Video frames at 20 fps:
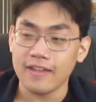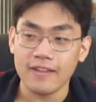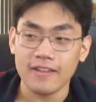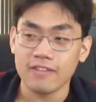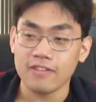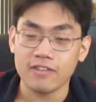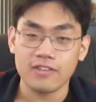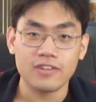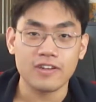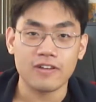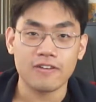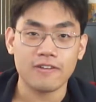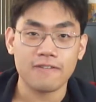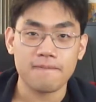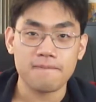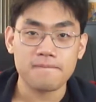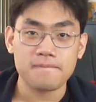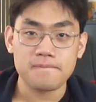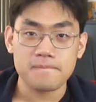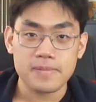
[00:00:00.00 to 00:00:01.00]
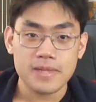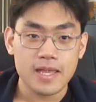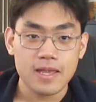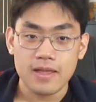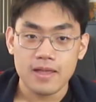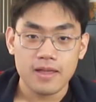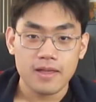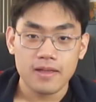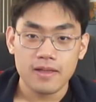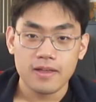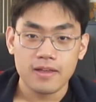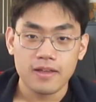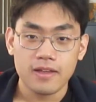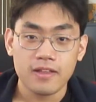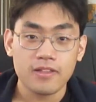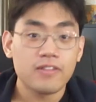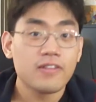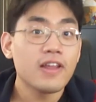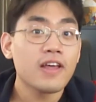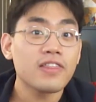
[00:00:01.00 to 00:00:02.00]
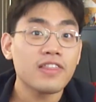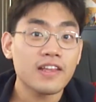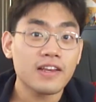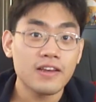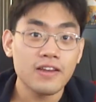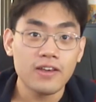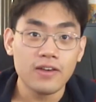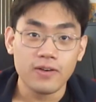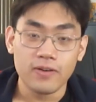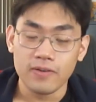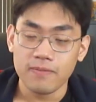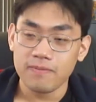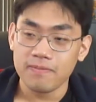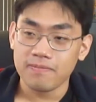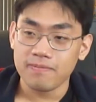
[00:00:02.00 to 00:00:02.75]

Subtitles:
It's nothing new.